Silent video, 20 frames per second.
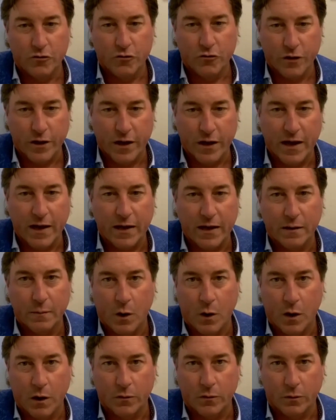Create
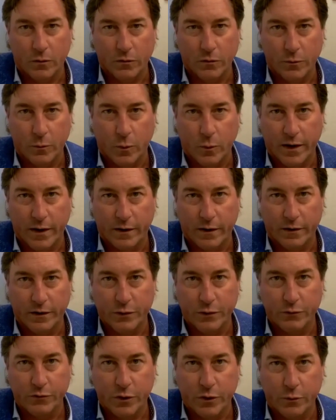models where
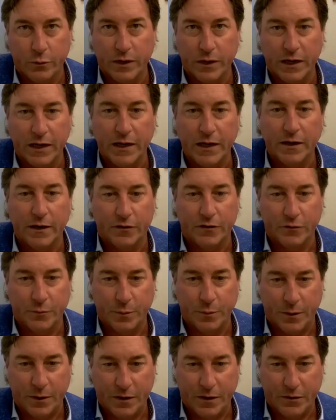you don't need
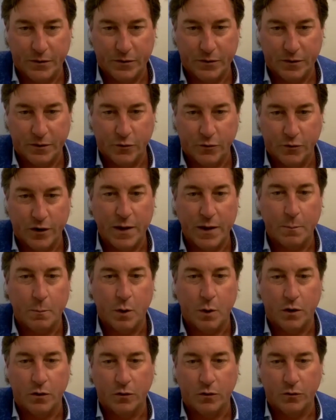experience. Create
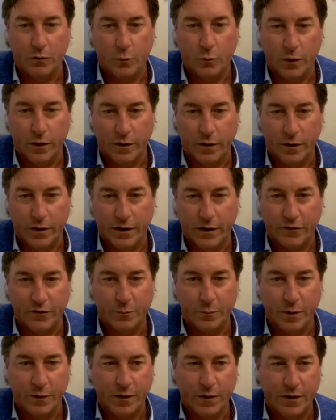models where
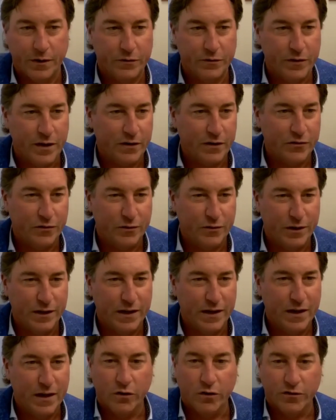experience
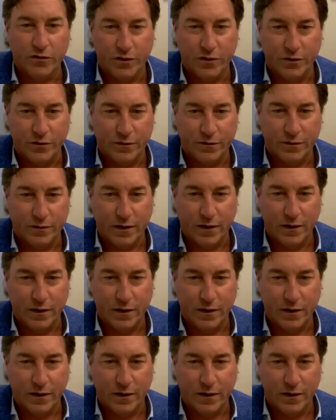actually hurts you.